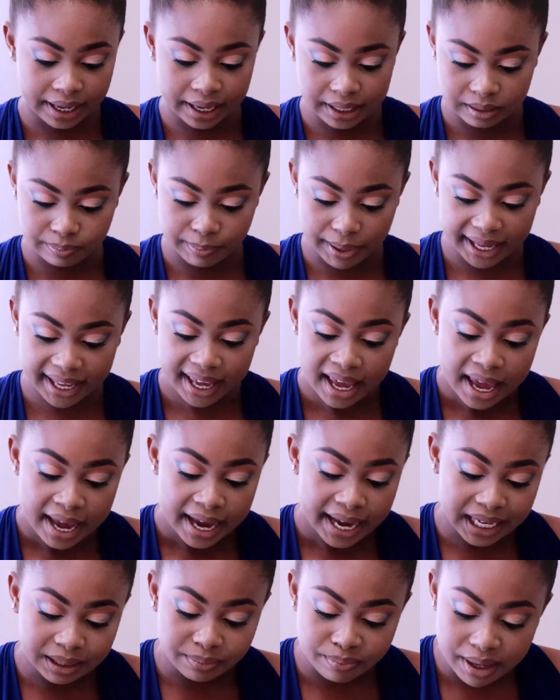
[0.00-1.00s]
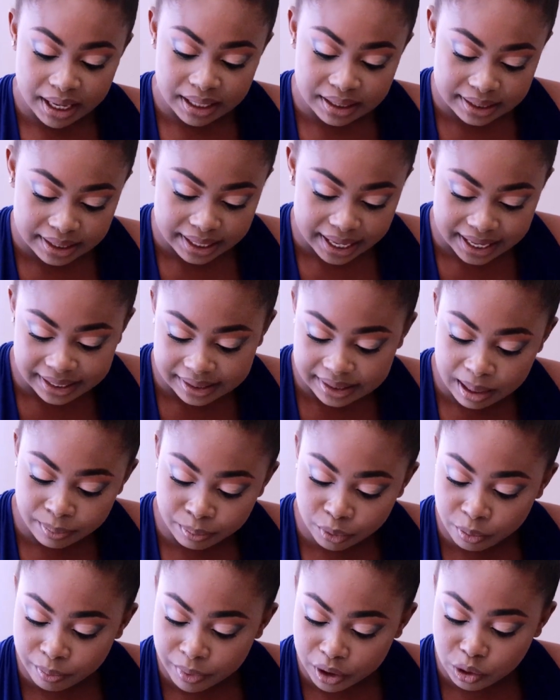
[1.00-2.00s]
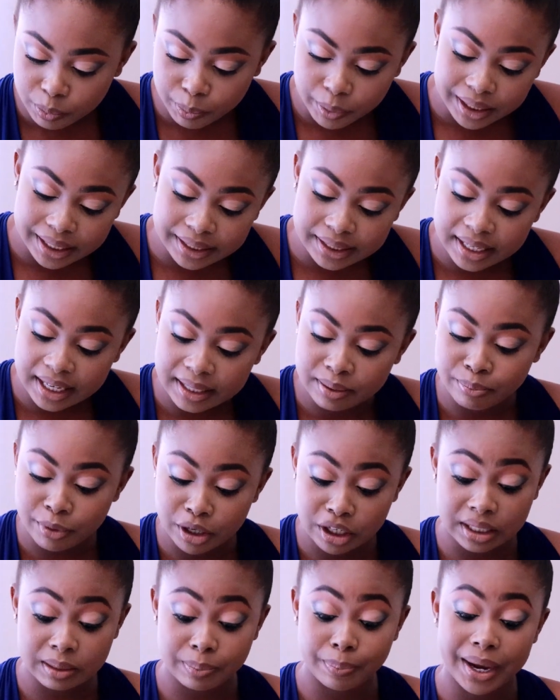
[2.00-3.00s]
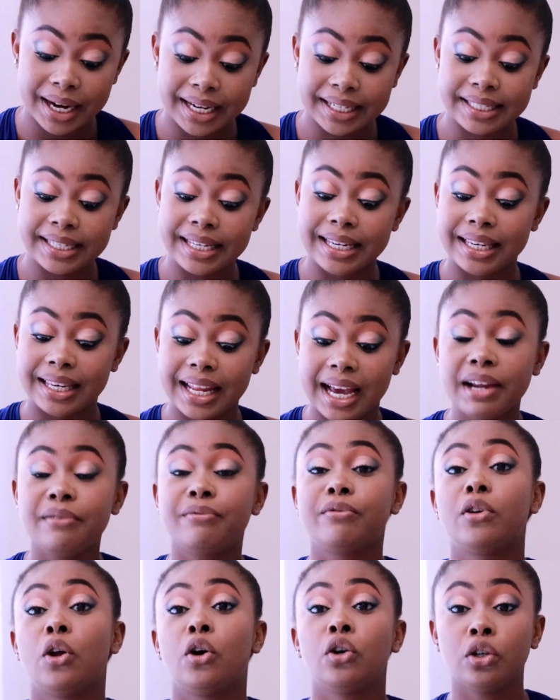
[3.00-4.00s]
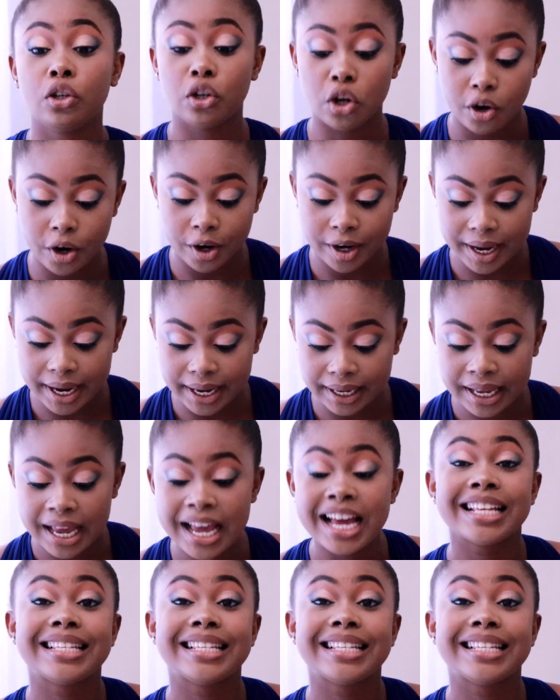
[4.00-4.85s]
İSMEK. It means Istanbul Metropolitan Municipality Lifelong Learning